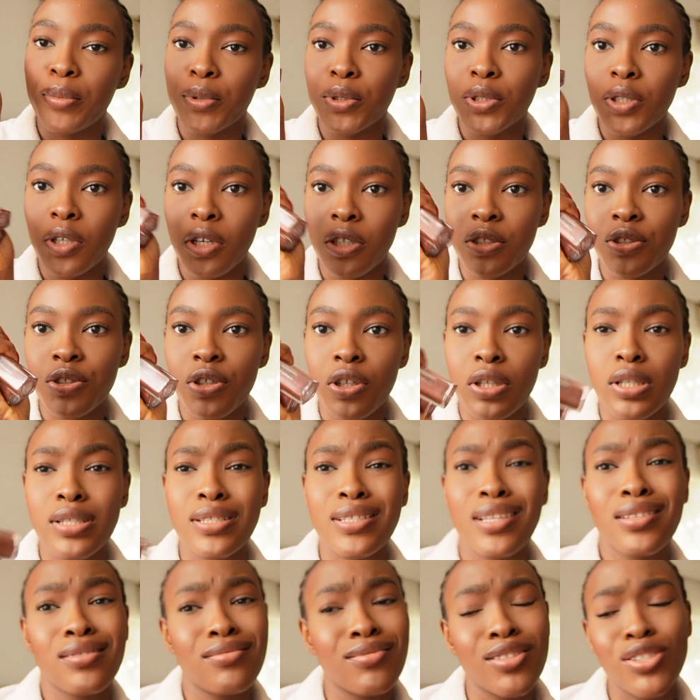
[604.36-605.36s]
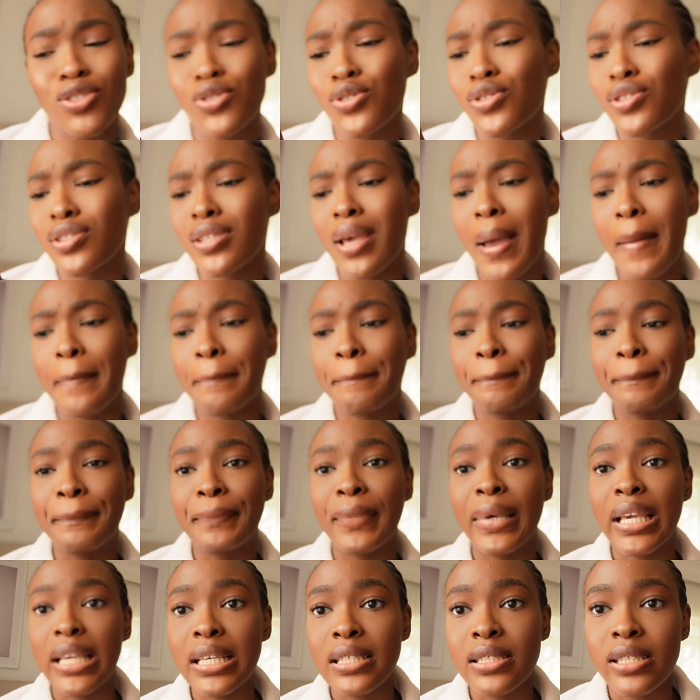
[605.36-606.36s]
both hot chocolate and it's just
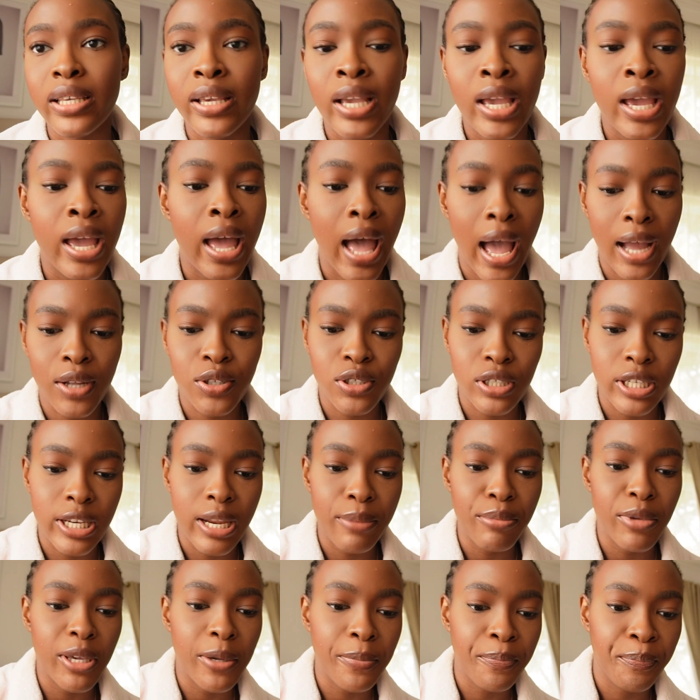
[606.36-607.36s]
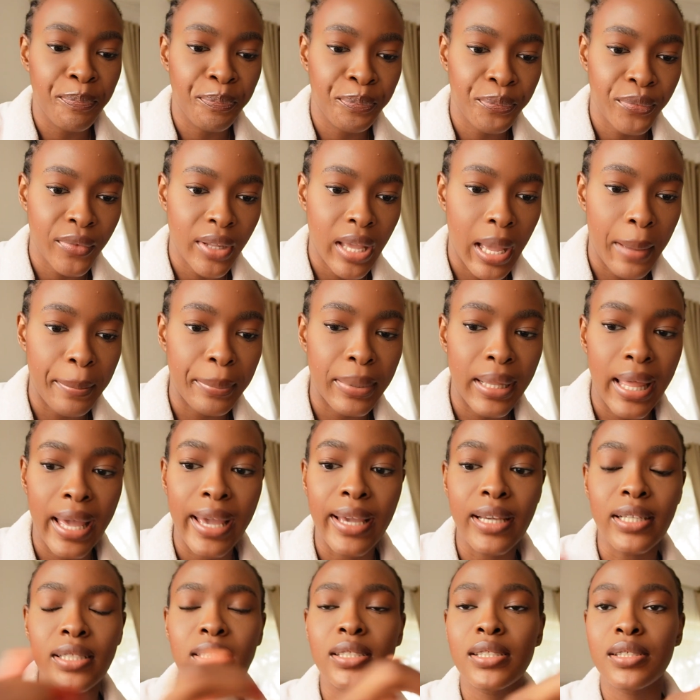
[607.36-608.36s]
amazing. Actually, let me apply
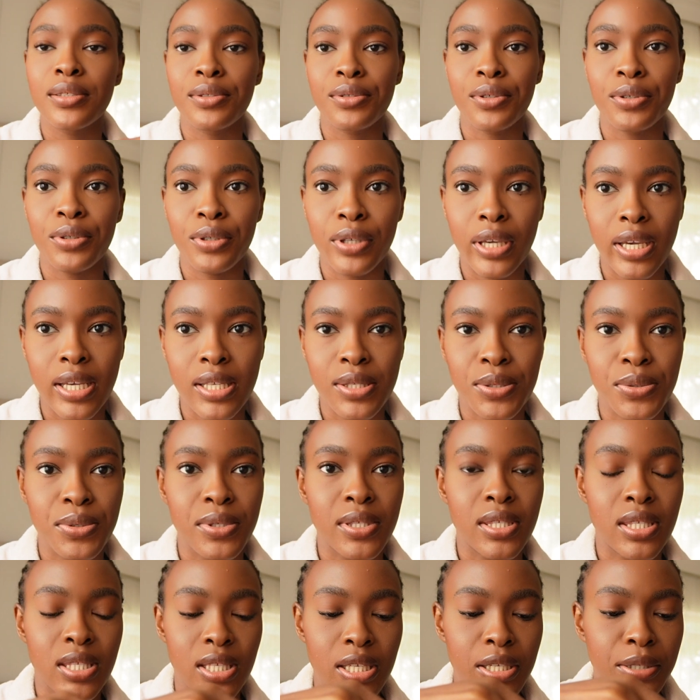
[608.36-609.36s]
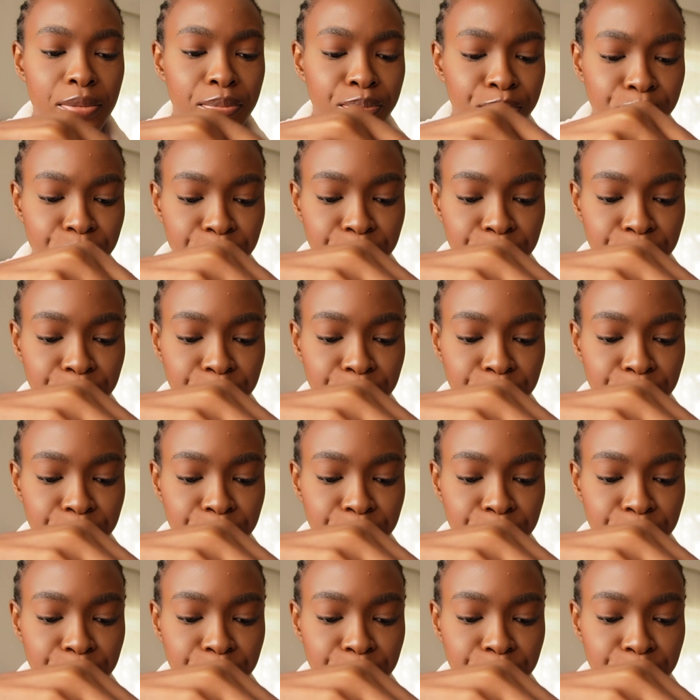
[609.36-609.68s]
it so you guys will see